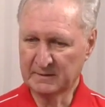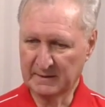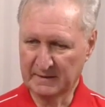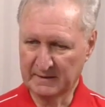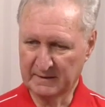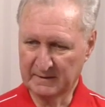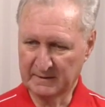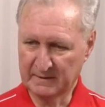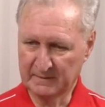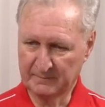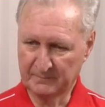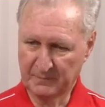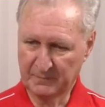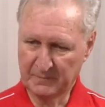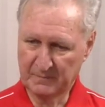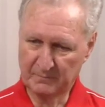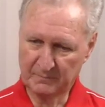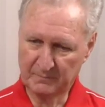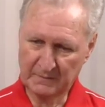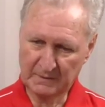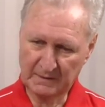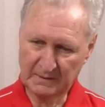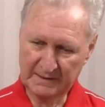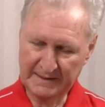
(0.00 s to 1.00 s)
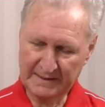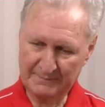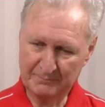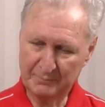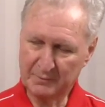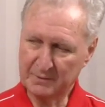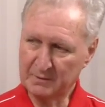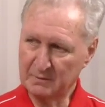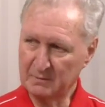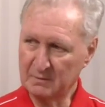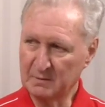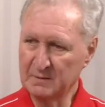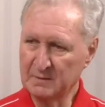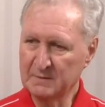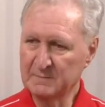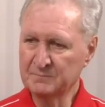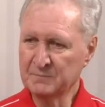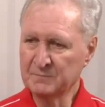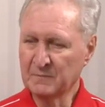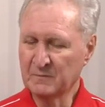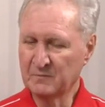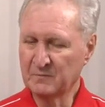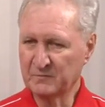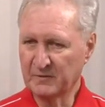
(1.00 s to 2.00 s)
uh, capital.
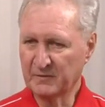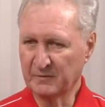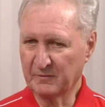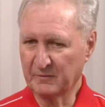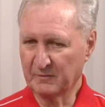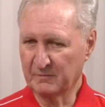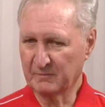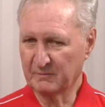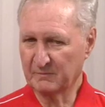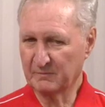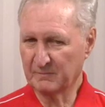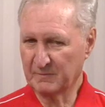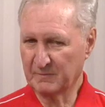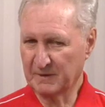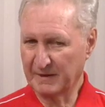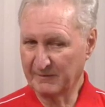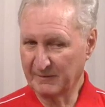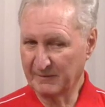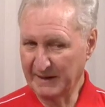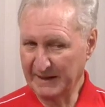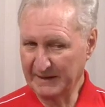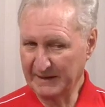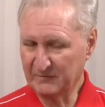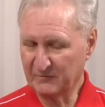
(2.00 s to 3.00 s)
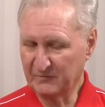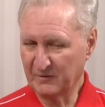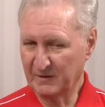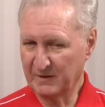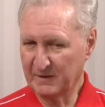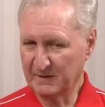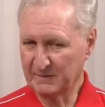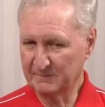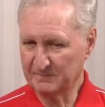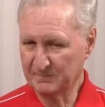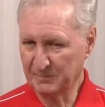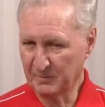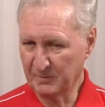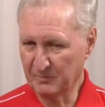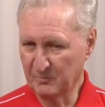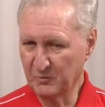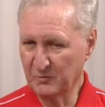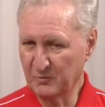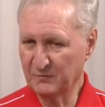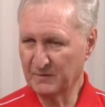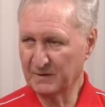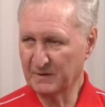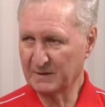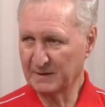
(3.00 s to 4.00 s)
So they're actually
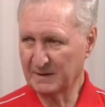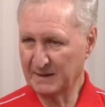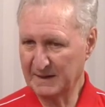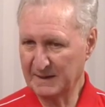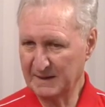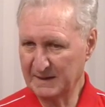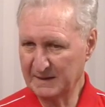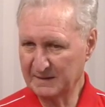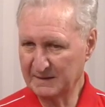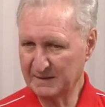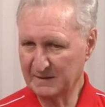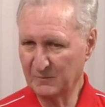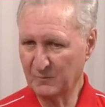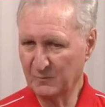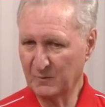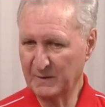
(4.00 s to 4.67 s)
moving ahead in a